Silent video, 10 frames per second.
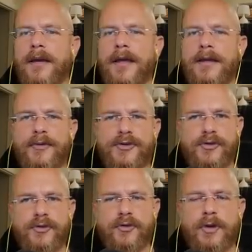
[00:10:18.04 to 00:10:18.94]
And number
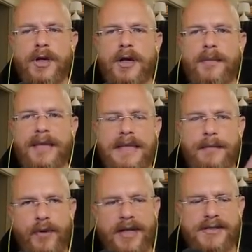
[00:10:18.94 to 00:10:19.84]
two, he
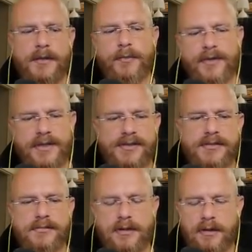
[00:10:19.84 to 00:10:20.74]
breaks up with
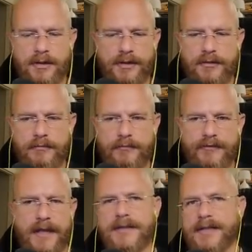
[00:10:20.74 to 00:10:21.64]
his younger
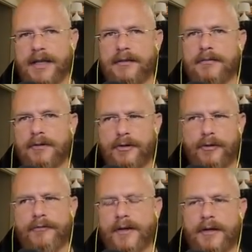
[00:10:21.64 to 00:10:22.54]
fiance or
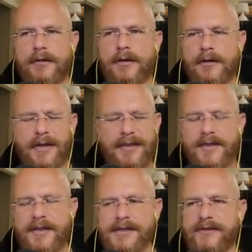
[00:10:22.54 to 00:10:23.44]
girlfriend, I
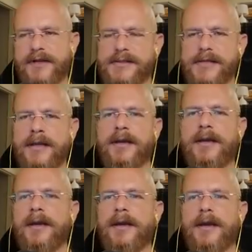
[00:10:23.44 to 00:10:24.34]
think they said fiance,
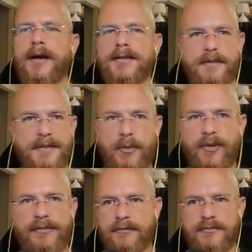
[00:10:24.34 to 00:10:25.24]
to be
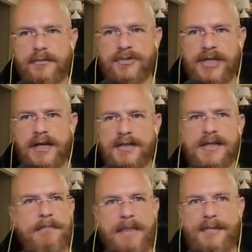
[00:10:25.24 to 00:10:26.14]
with
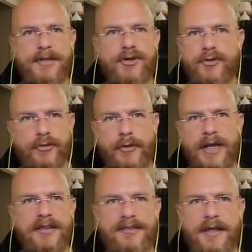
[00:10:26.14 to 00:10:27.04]
Janice and maybe to do the
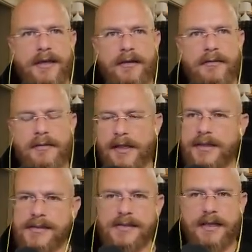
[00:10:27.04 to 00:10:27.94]
right thing. Like
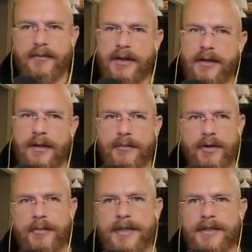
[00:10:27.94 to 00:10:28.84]
he's saying, well, I'm
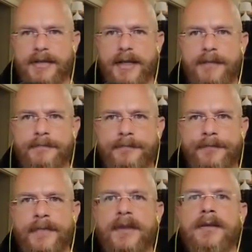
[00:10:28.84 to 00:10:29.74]
going to be a dad.
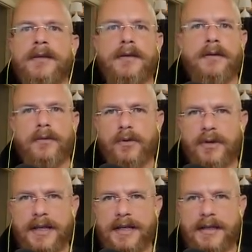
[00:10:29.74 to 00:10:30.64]
We're
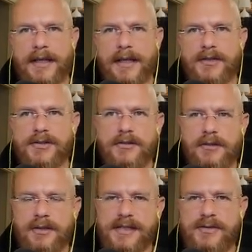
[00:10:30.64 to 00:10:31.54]
going to get engaged,
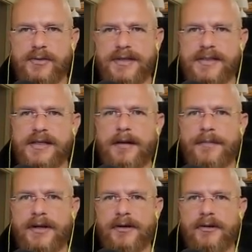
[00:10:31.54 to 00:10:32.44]
because that's what they set
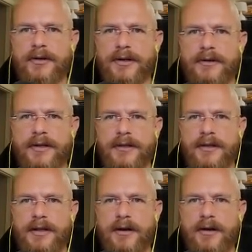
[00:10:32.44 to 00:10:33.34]
up here earlier in the